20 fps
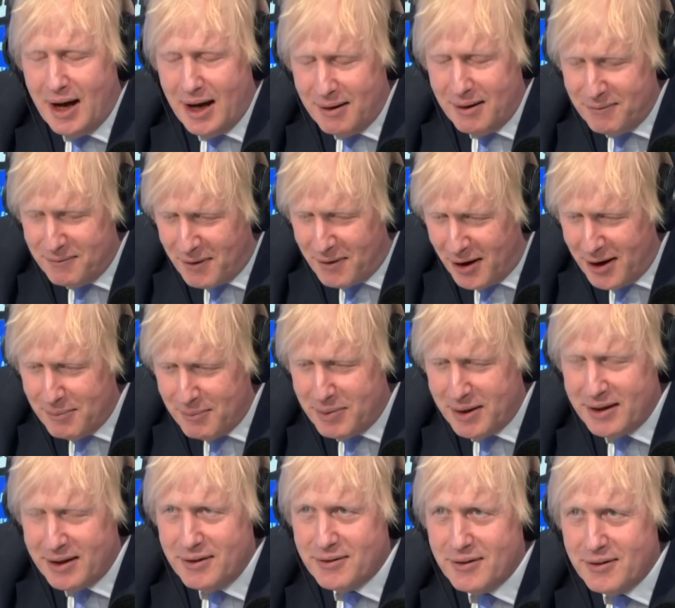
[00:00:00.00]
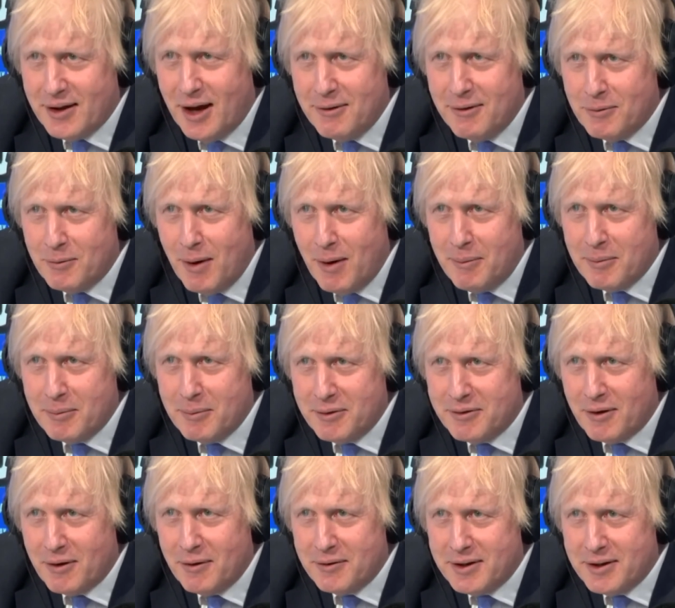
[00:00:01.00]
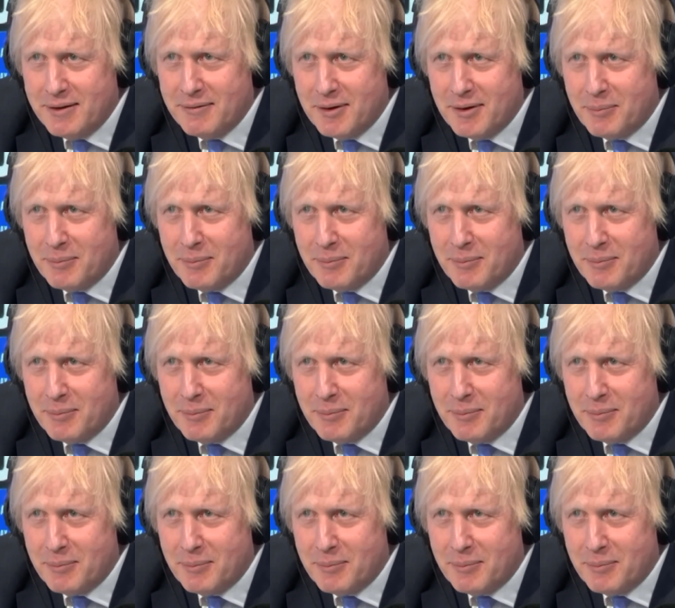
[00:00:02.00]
I'm very pleased that the overwhelming majority of the British population...